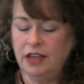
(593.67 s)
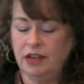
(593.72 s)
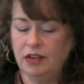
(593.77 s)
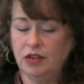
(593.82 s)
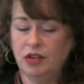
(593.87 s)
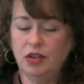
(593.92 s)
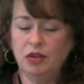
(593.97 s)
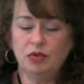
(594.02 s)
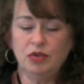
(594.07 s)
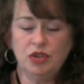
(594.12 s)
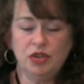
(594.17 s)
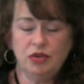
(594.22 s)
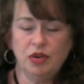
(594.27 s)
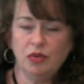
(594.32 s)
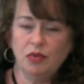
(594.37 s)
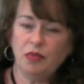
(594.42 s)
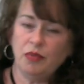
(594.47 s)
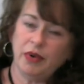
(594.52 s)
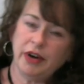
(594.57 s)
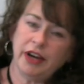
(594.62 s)
clothes you
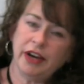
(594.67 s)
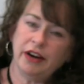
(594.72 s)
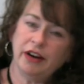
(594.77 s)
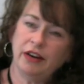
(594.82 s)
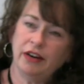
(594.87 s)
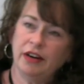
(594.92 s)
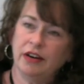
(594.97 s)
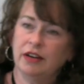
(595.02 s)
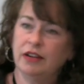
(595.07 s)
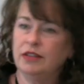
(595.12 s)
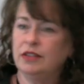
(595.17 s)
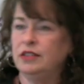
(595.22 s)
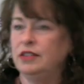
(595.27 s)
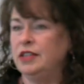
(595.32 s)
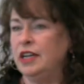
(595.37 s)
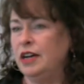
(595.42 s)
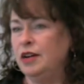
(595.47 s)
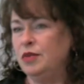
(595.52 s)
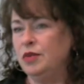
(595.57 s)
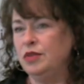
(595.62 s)
don't wear,
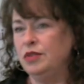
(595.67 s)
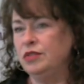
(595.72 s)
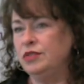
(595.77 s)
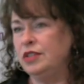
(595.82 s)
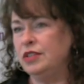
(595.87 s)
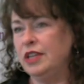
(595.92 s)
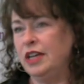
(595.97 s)
towels.